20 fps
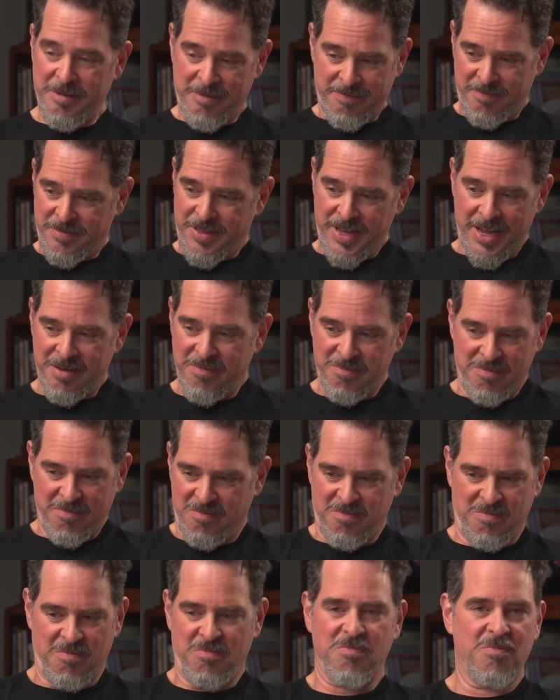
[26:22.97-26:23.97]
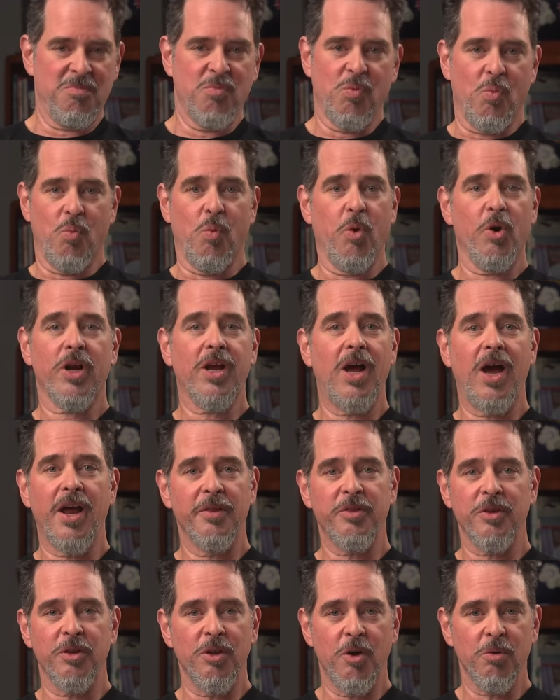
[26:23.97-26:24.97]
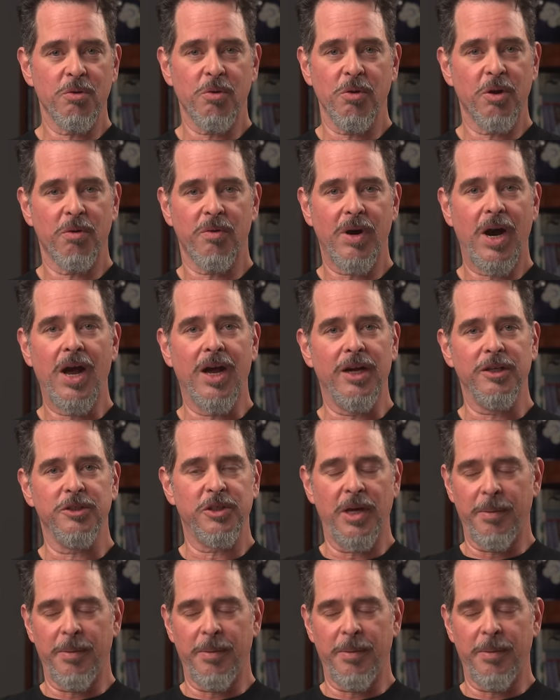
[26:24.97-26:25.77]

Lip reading: then work on at the local garage.